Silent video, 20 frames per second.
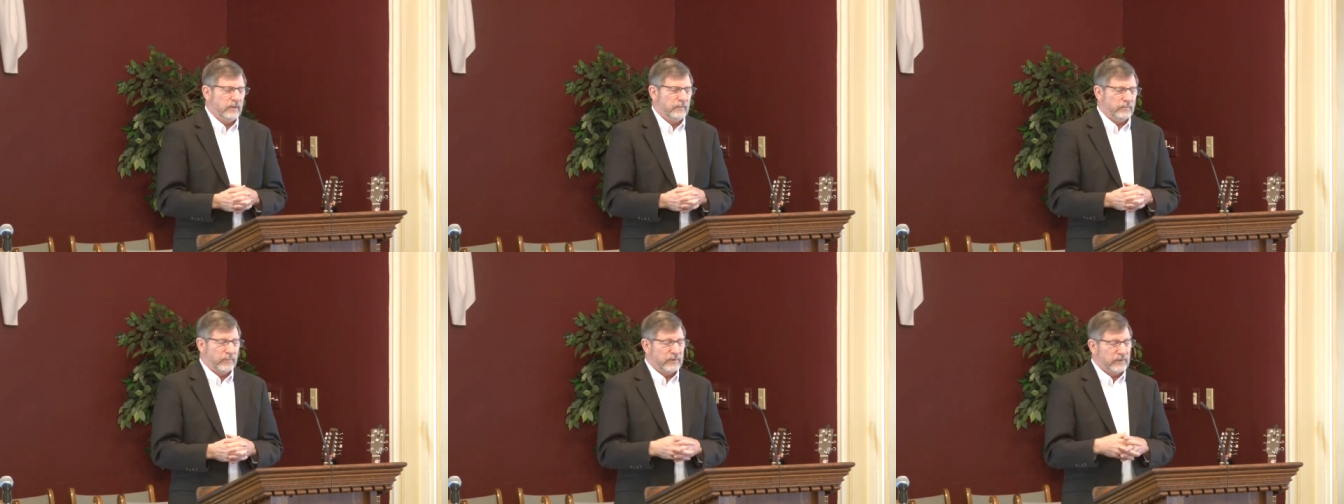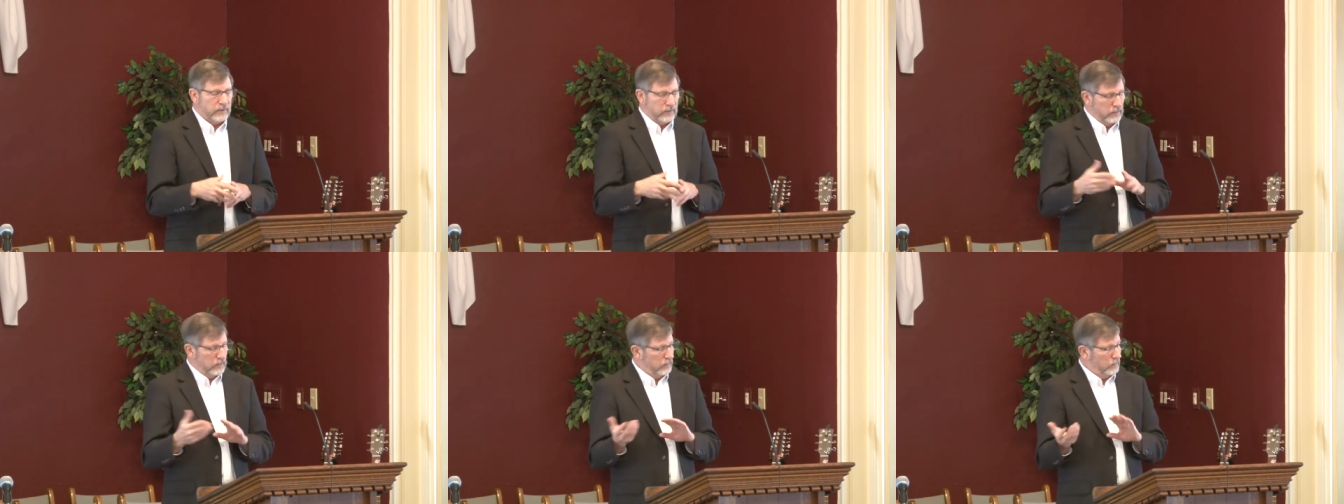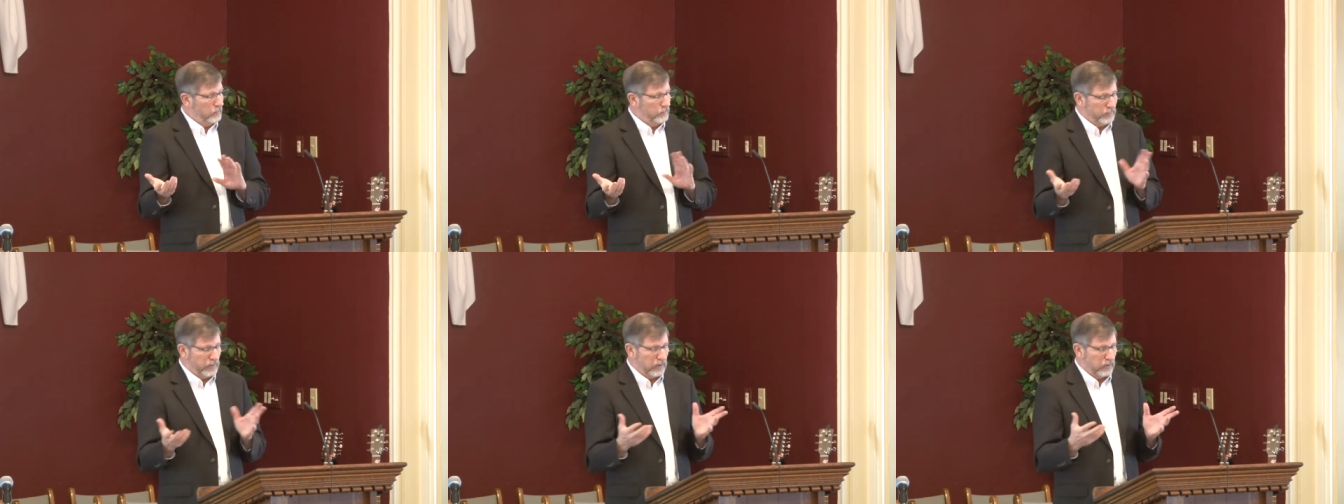But the, uh,
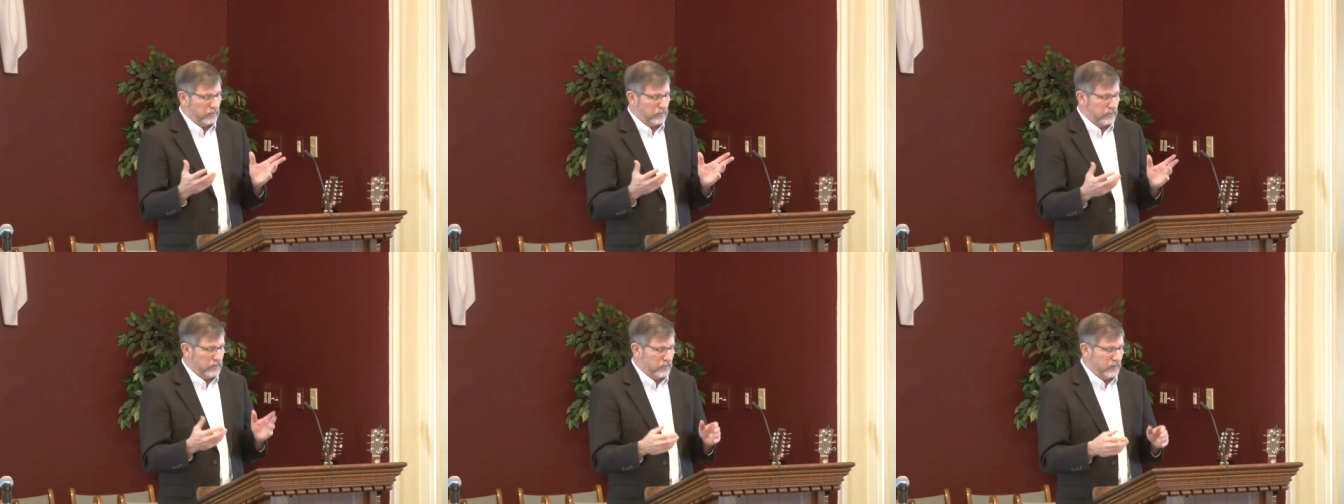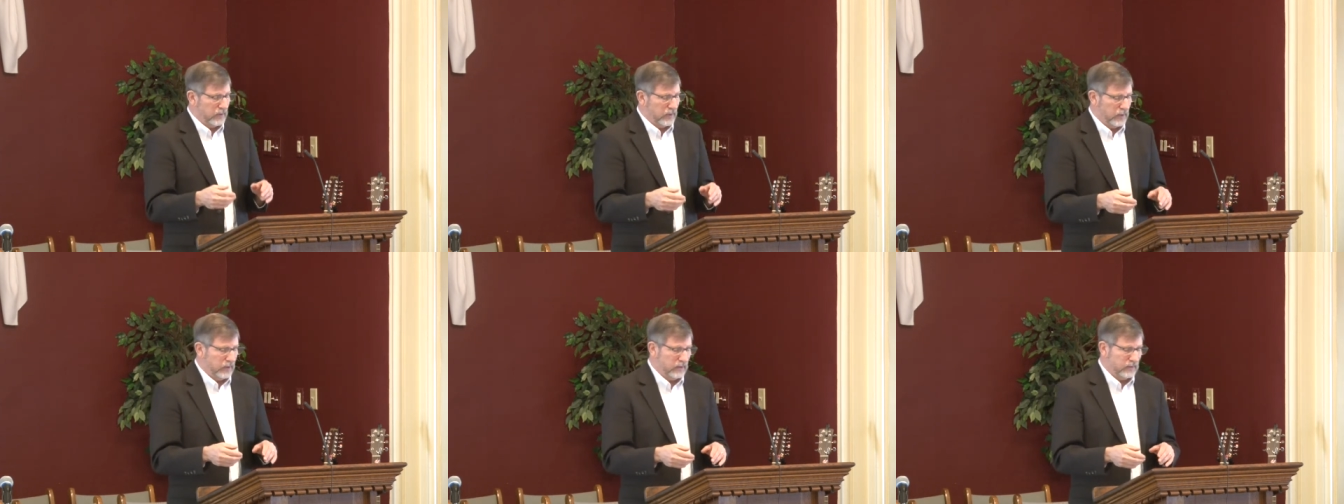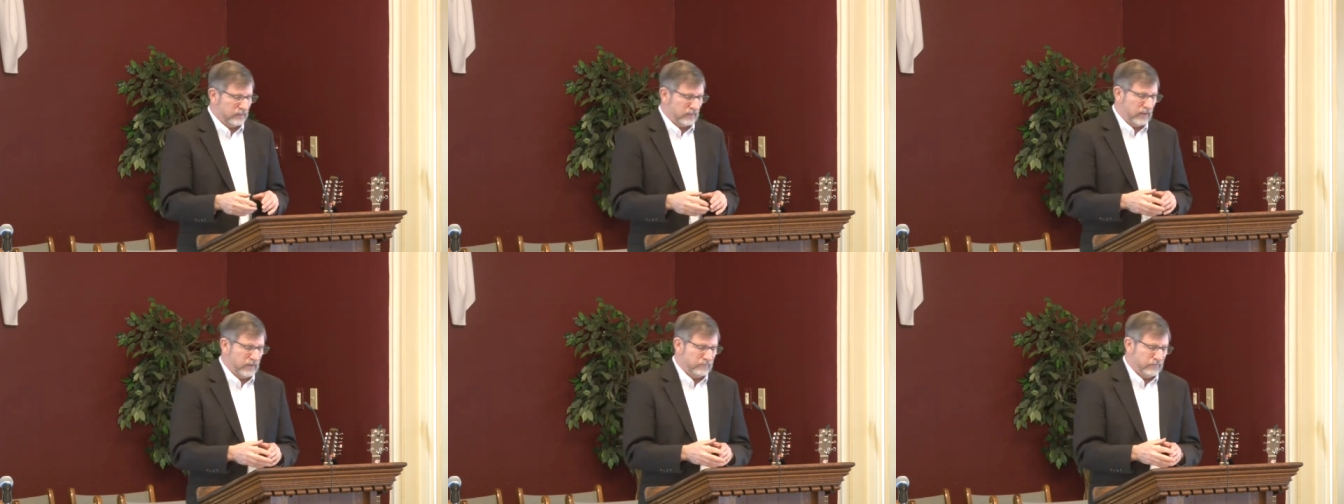apparently
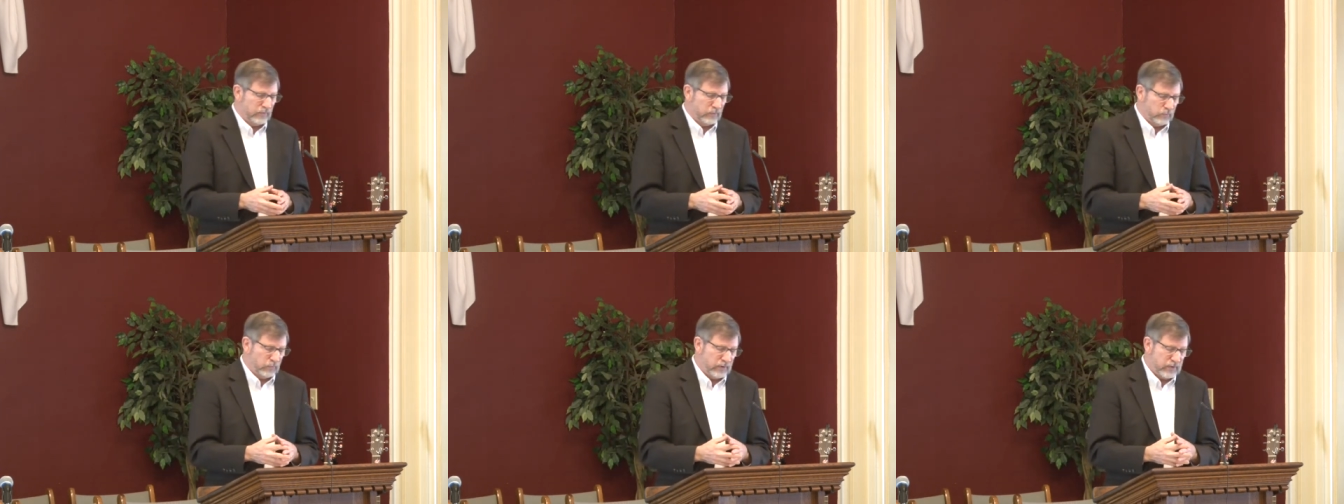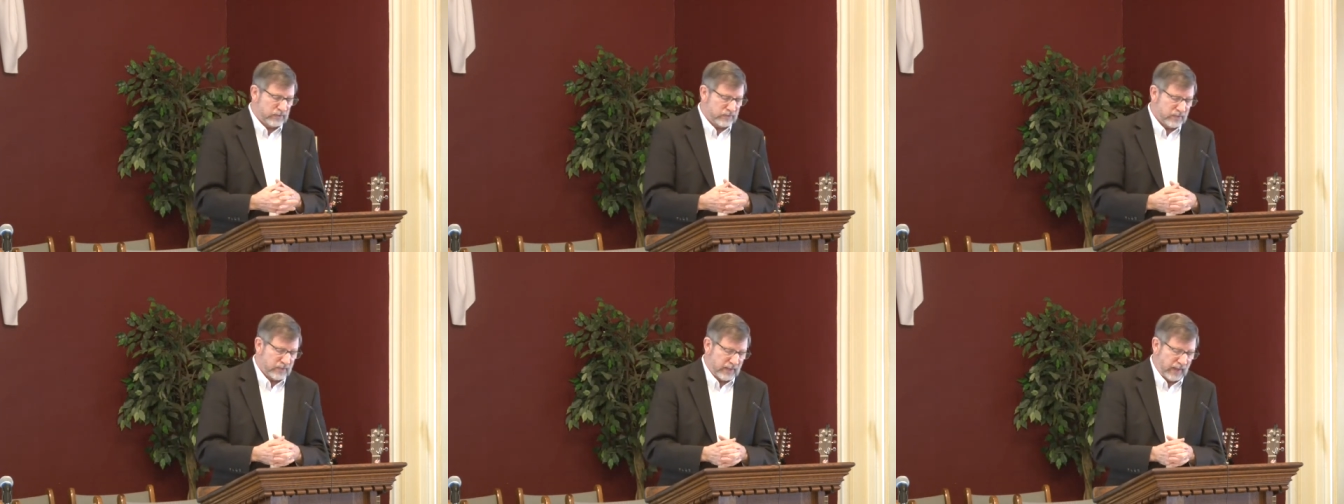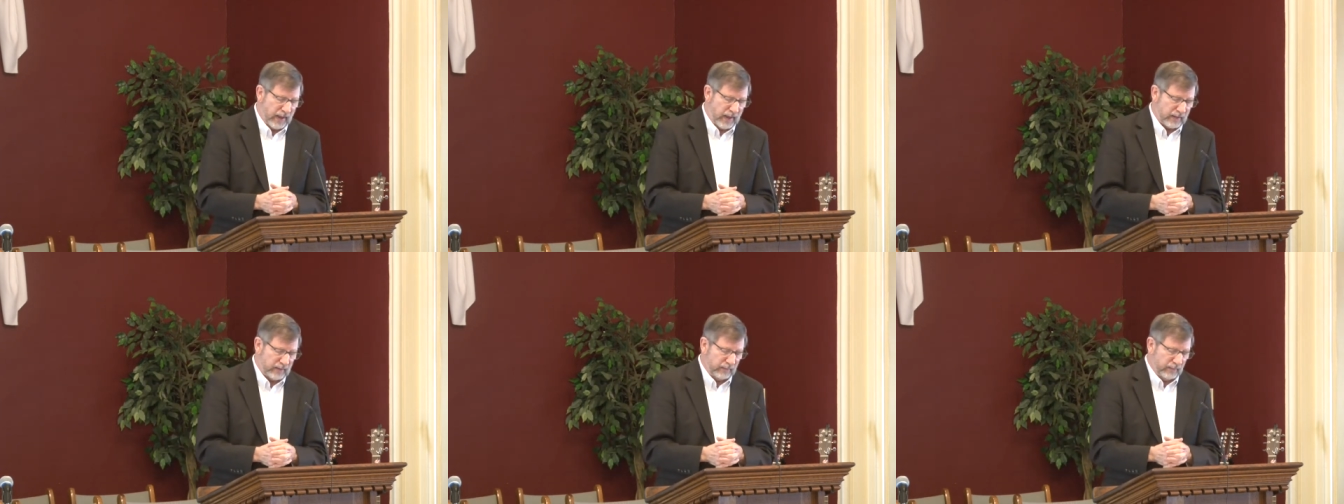they, they've agreed to
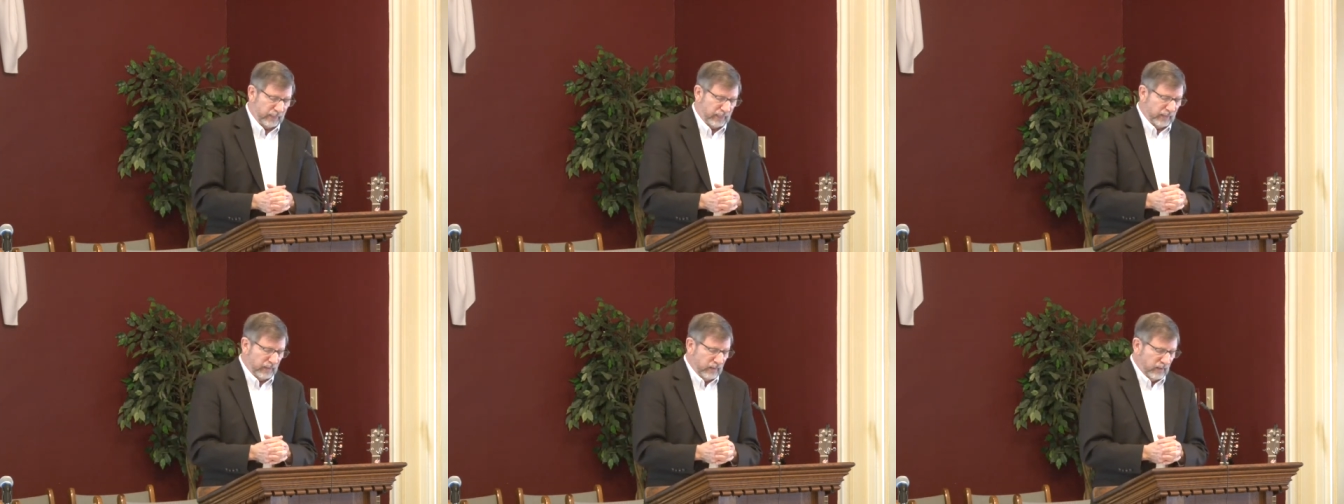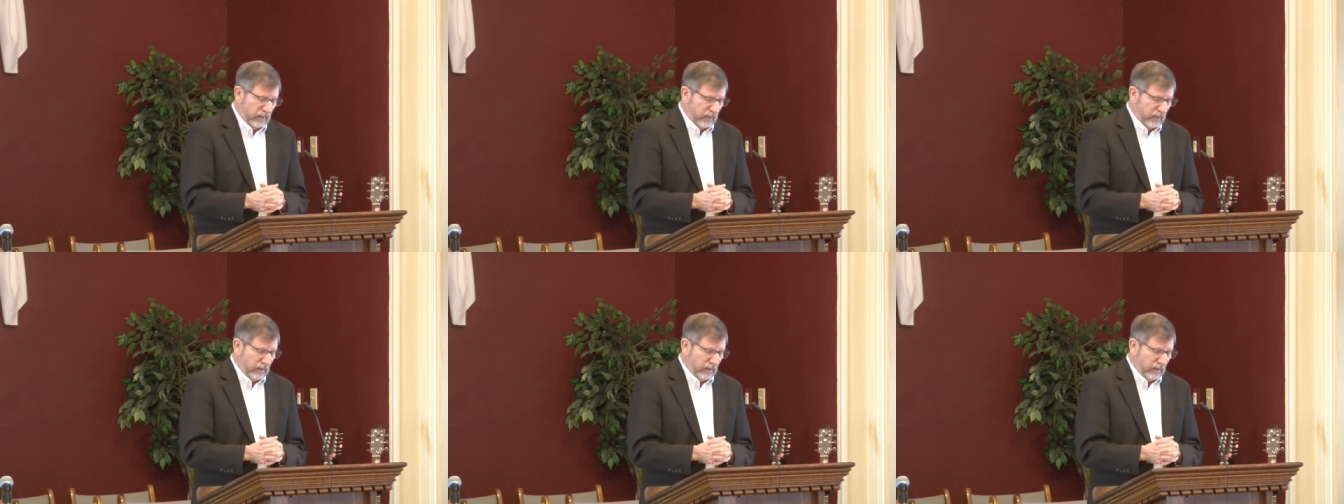that.